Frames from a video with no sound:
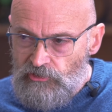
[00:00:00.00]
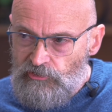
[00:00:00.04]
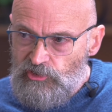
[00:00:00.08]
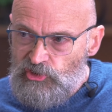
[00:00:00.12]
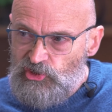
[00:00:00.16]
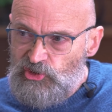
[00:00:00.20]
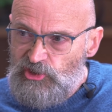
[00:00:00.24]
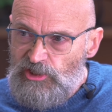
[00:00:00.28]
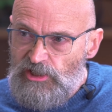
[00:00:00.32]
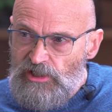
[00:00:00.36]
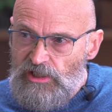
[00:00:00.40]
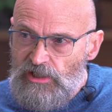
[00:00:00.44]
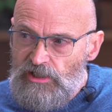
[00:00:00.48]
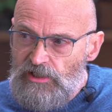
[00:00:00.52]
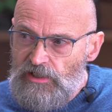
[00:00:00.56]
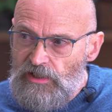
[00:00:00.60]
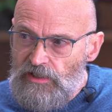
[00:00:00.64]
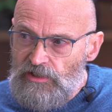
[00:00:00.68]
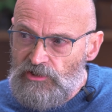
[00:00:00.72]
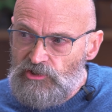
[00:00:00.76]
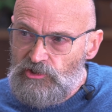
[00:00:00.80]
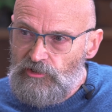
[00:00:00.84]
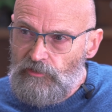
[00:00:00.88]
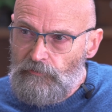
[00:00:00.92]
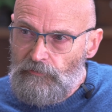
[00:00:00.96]
and the sneaky
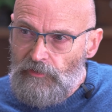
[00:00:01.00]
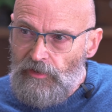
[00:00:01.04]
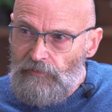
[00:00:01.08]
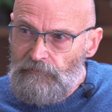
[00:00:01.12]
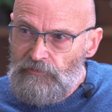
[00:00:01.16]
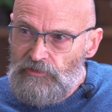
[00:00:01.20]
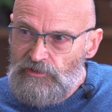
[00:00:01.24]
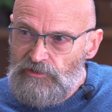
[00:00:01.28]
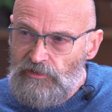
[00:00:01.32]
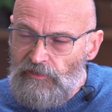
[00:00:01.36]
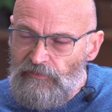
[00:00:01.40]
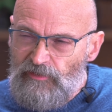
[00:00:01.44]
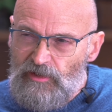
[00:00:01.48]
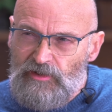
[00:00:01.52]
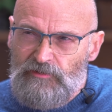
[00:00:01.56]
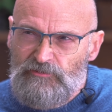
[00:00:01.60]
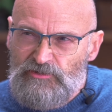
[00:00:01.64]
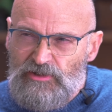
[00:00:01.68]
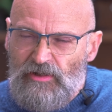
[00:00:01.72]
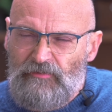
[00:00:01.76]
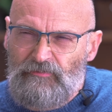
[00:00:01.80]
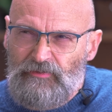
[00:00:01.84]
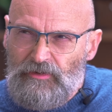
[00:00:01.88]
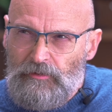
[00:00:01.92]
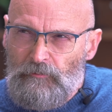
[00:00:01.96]
gits and them having, that was
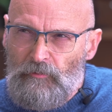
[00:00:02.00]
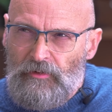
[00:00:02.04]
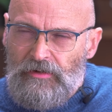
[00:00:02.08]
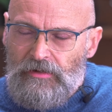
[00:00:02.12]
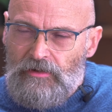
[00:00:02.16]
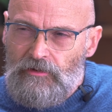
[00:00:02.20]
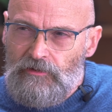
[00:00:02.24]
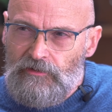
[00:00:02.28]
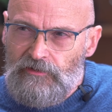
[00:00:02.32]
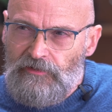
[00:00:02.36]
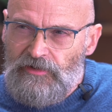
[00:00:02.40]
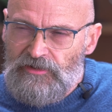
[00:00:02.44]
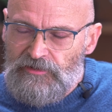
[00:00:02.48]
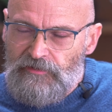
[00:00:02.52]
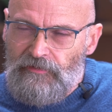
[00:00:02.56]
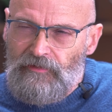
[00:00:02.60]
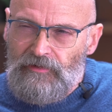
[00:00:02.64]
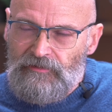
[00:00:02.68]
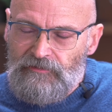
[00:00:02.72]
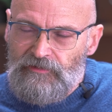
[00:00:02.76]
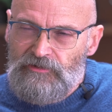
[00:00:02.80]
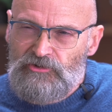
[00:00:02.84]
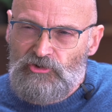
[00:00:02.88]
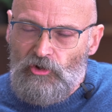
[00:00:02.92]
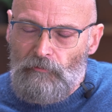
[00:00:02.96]
definitely me.
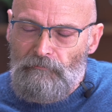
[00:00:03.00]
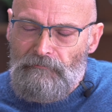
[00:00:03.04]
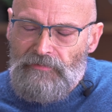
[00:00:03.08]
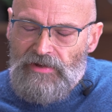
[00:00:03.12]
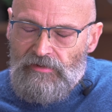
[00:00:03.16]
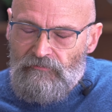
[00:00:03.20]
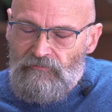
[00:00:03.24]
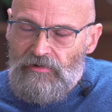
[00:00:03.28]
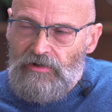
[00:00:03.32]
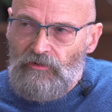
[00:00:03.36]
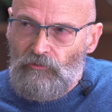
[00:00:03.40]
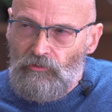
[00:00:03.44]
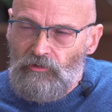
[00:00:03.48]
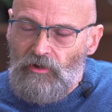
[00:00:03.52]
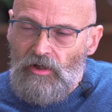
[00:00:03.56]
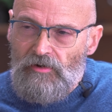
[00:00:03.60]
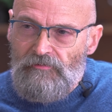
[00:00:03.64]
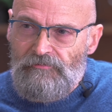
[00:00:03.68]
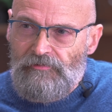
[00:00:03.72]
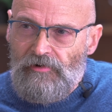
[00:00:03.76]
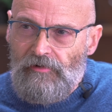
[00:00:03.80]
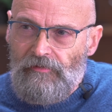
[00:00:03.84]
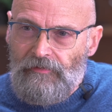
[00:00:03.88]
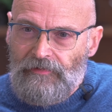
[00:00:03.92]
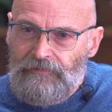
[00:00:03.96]
That's got me written all
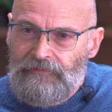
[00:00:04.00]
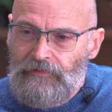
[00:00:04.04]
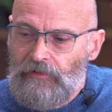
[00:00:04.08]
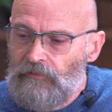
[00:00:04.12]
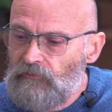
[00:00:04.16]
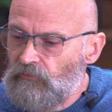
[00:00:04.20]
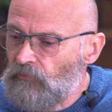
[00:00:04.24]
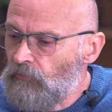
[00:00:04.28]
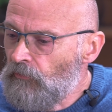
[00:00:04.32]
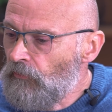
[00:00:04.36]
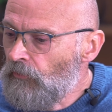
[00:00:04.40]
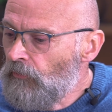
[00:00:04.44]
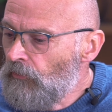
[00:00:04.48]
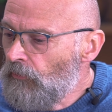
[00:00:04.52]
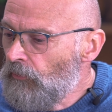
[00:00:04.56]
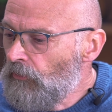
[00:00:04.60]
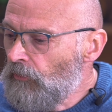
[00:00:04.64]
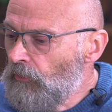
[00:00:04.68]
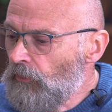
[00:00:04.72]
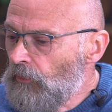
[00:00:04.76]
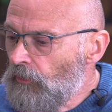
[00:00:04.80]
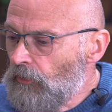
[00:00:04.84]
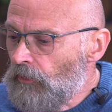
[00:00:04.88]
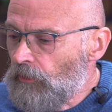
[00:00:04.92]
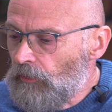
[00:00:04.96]
over it, that has.
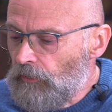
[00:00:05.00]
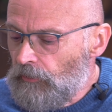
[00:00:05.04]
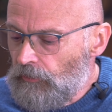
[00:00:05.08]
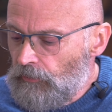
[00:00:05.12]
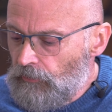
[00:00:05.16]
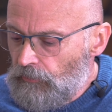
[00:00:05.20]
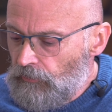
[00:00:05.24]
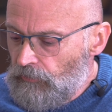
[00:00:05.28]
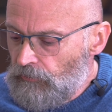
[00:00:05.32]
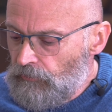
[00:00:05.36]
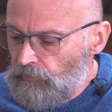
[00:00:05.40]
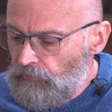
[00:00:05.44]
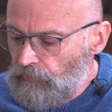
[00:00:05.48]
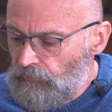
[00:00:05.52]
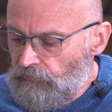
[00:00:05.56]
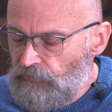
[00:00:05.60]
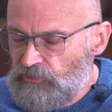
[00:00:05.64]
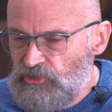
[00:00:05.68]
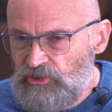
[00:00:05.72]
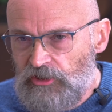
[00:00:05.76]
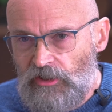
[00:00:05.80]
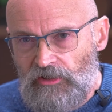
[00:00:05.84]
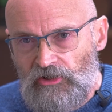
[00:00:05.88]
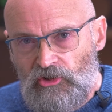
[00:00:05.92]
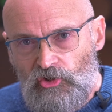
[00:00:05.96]
And a
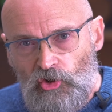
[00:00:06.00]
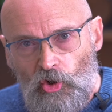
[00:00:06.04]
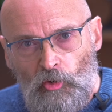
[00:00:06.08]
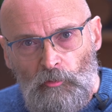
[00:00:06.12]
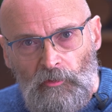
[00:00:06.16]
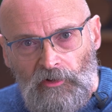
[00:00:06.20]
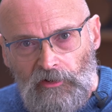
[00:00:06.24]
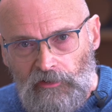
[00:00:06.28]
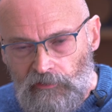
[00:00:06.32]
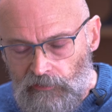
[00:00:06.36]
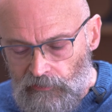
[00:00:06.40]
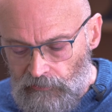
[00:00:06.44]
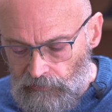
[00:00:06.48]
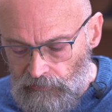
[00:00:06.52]
slightly comic